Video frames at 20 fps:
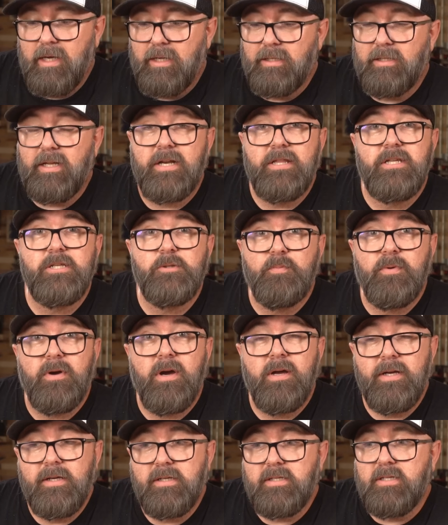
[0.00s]
a lot of these
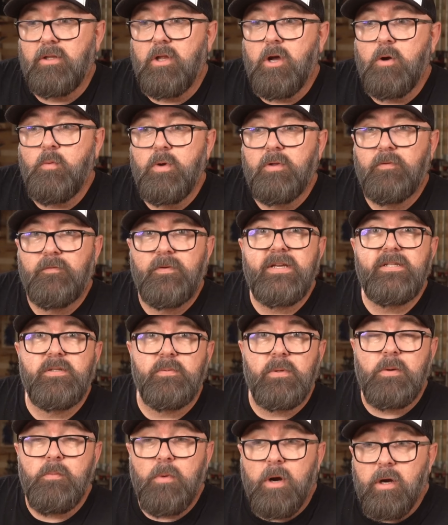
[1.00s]
products, along with
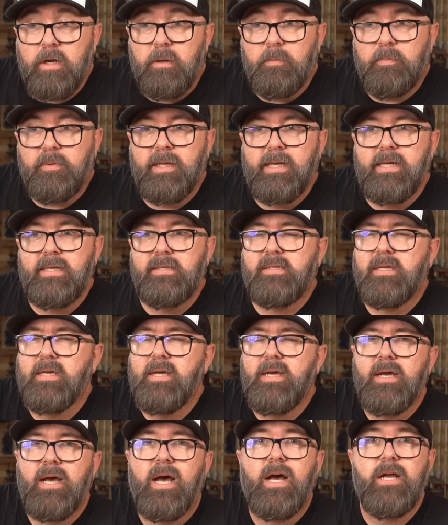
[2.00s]
Facebook Marketplace,
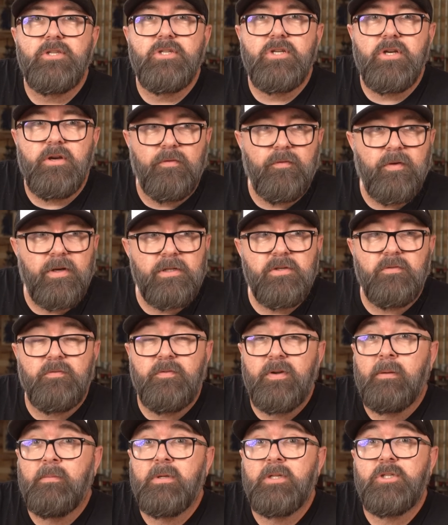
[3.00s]
to your friends and
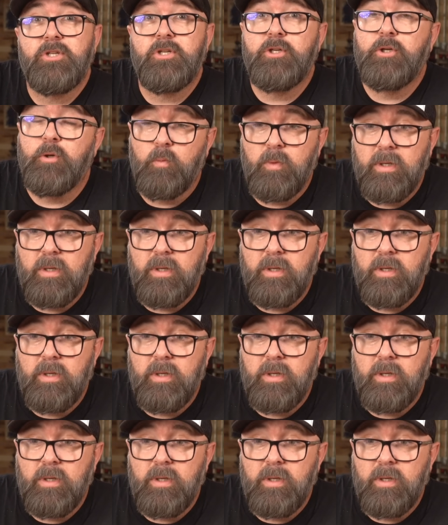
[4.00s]
family, to your